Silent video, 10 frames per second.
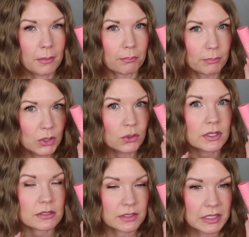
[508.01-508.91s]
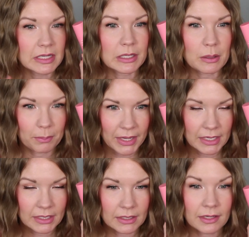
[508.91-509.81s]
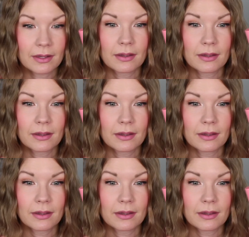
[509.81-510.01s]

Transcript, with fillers: milk tea pink.